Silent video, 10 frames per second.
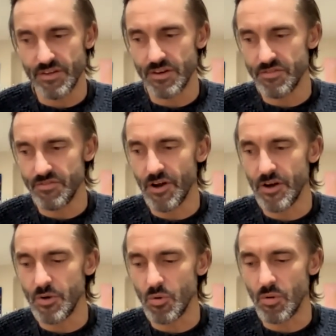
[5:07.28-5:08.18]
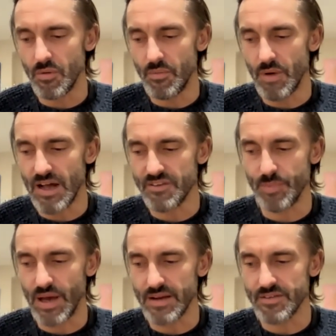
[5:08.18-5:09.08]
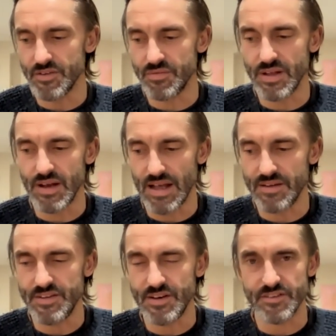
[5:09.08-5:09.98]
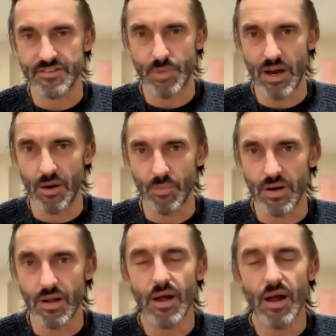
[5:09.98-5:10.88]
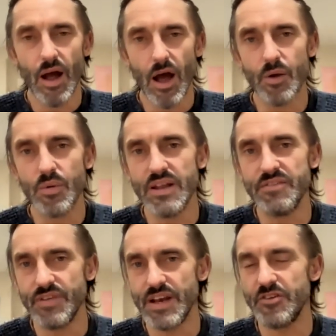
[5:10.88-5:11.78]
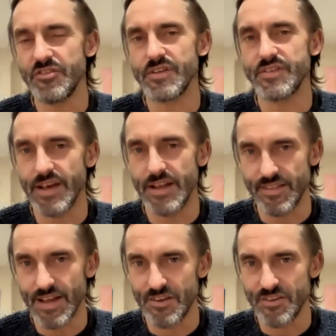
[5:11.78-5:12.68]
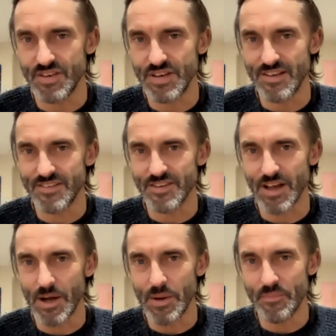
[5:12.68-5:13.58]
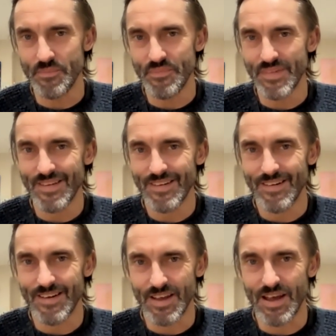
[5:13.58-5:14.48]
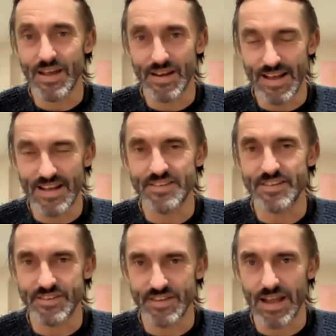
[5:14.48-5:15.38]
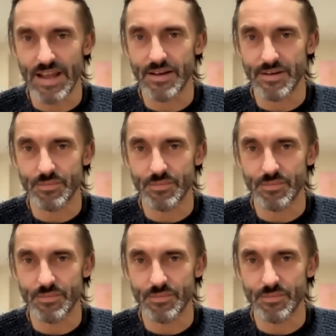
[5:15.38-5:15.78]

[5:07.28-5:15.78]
final aspect of the Atlantean experiment only finished 10,000 years ago. Okay, Atlantis sank,